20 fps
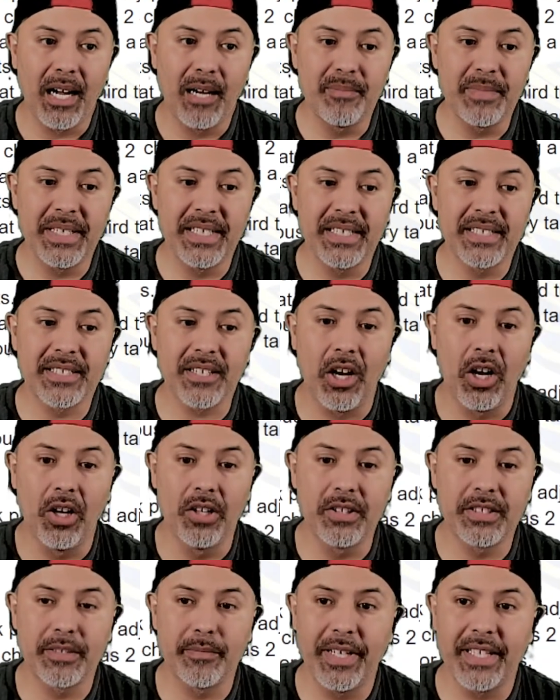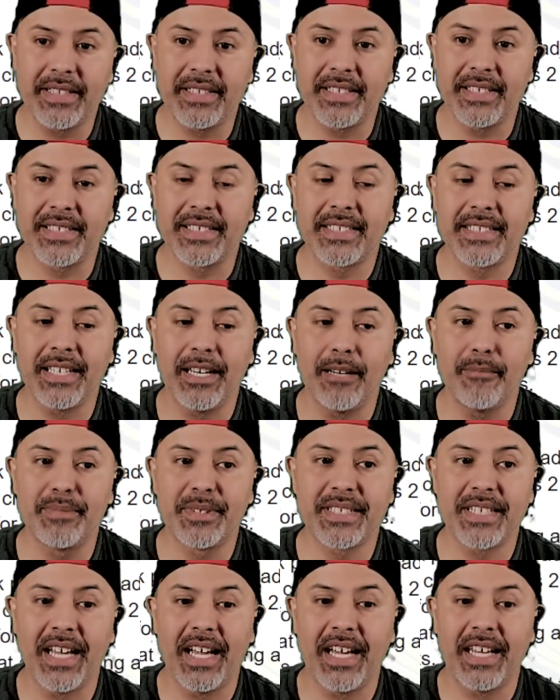His ultimate, the
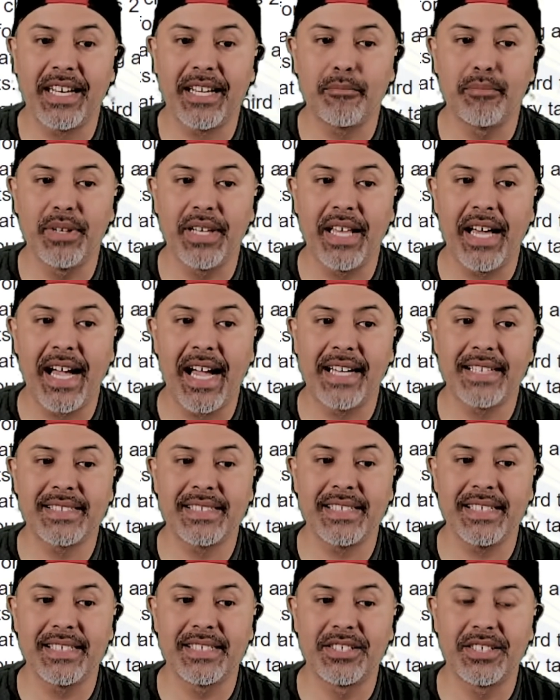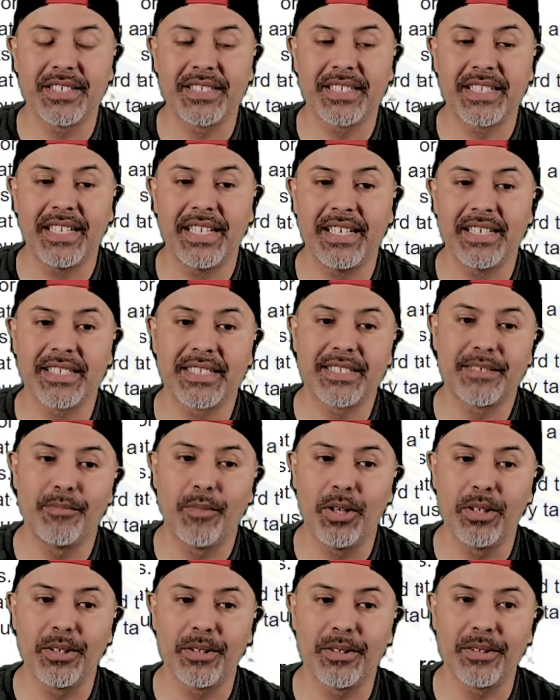Subsonic Blast, is just getting a
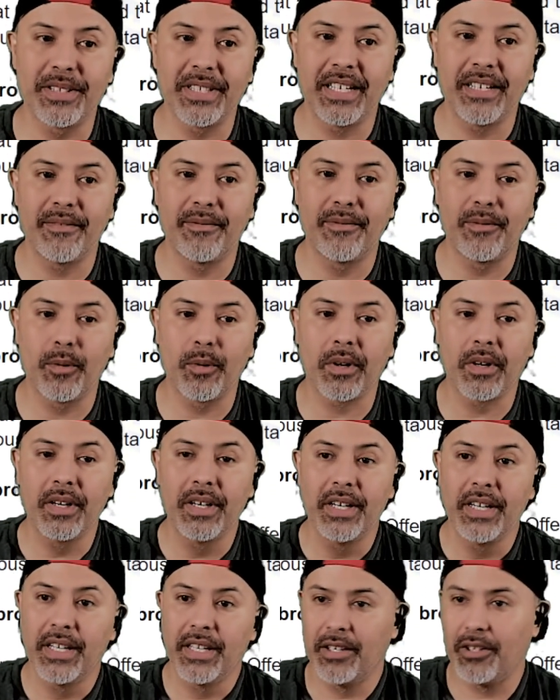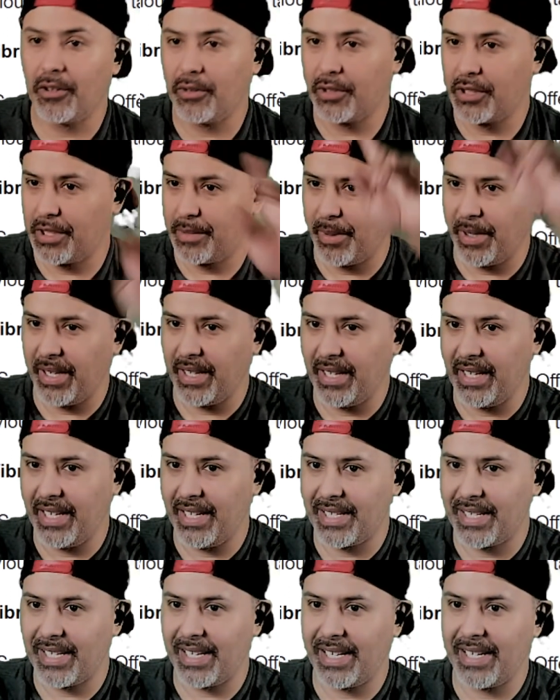small little thing for, you know, just putting the
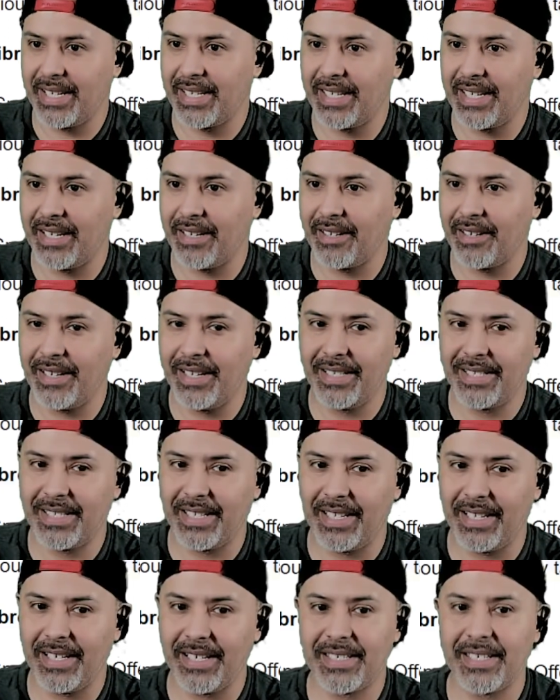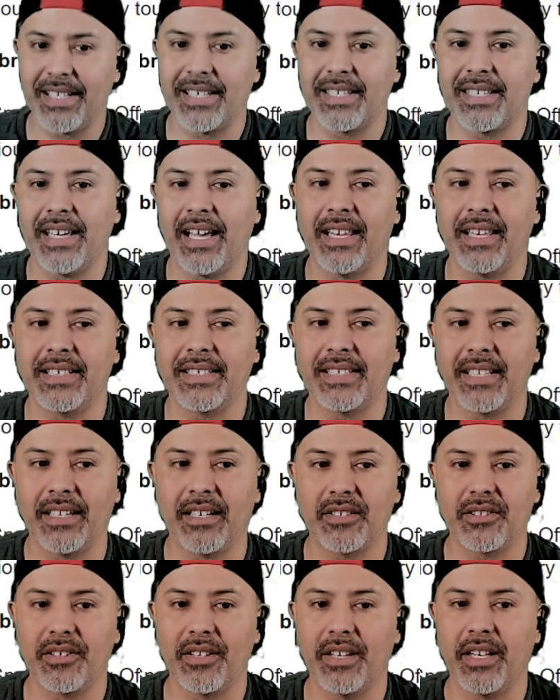Insidious 6 allies in
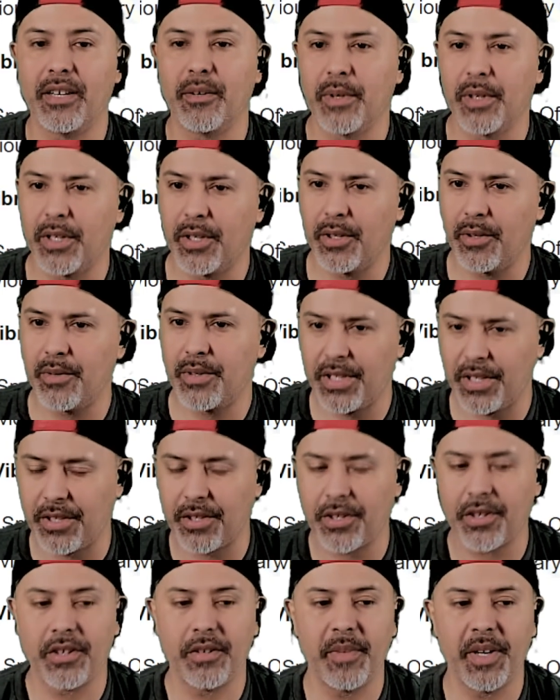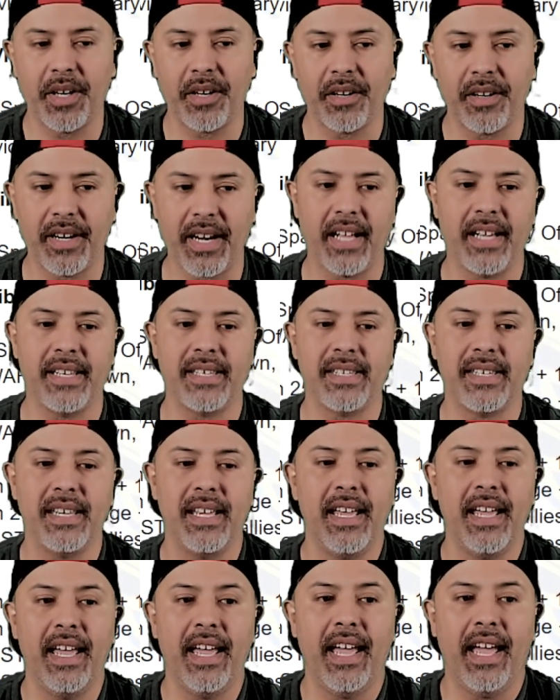there so they can reduce the turn meter. Nice.
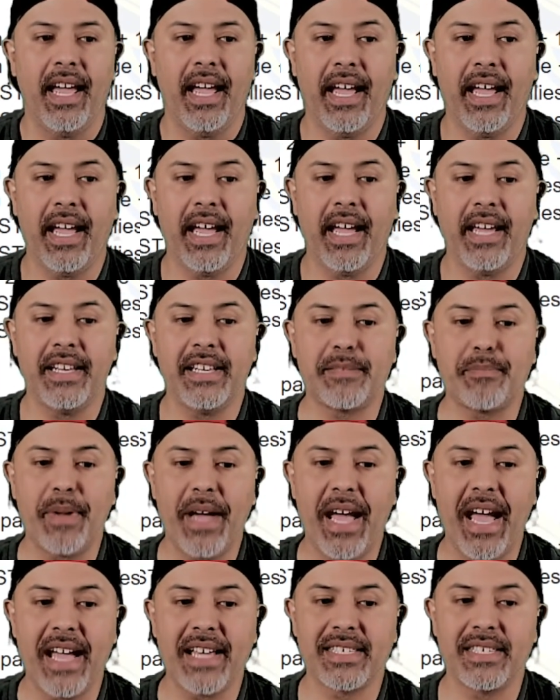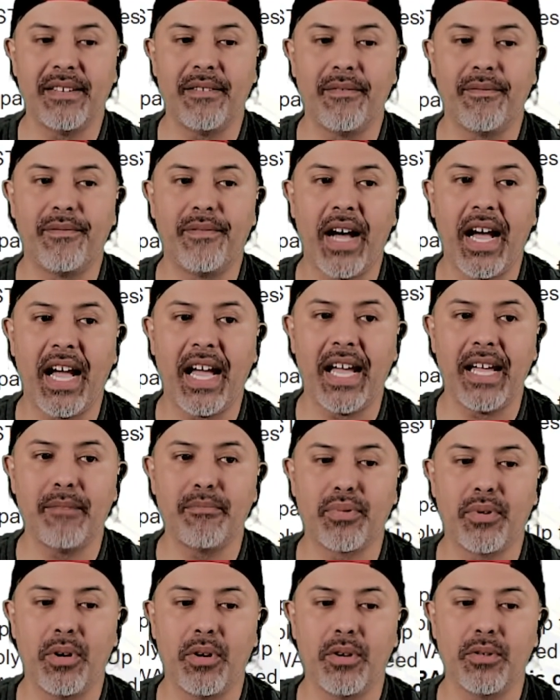And his passive,
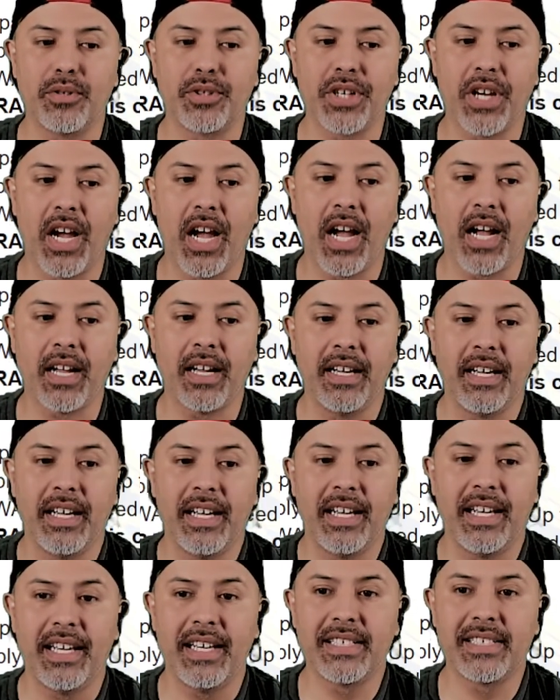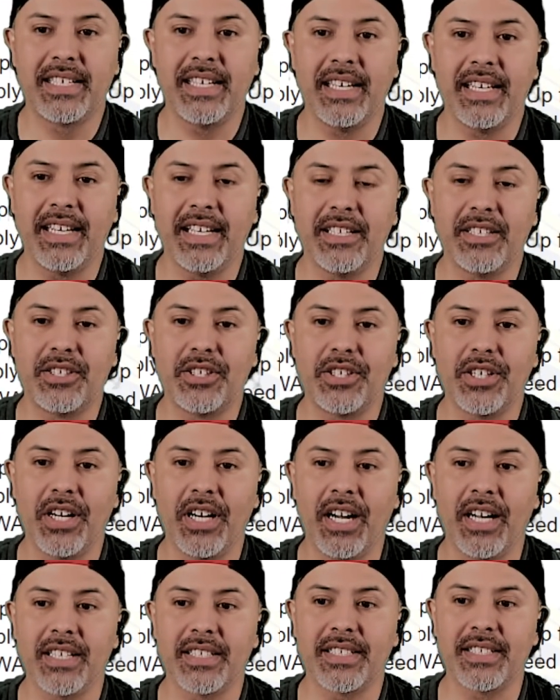Vibro Shock, is getting
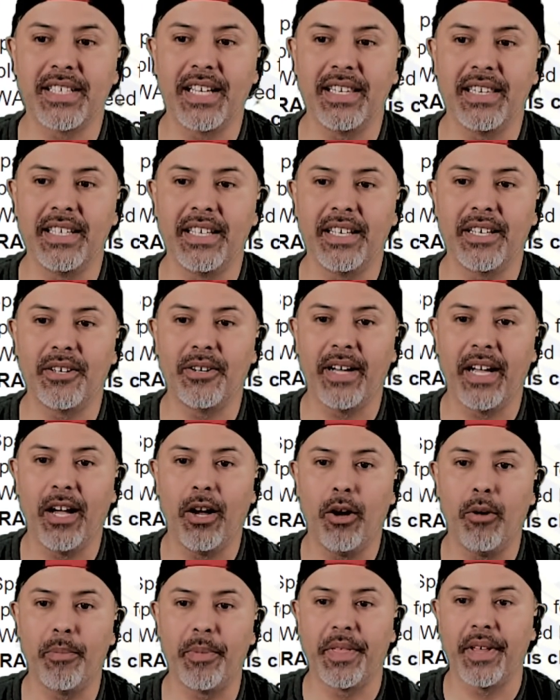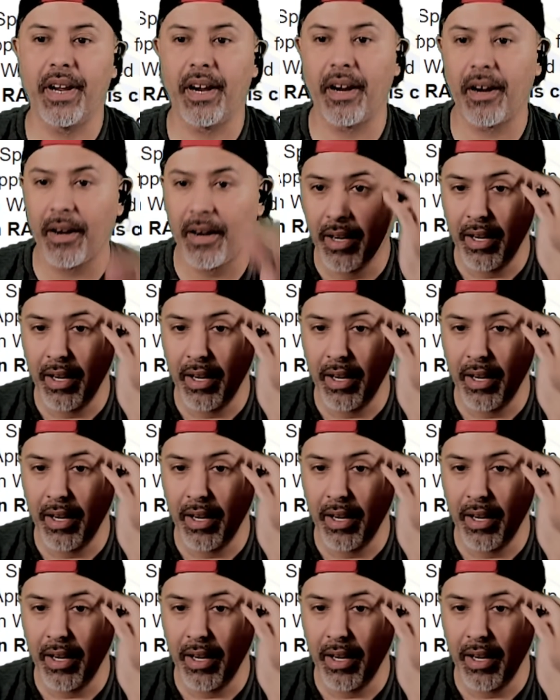just a little help there.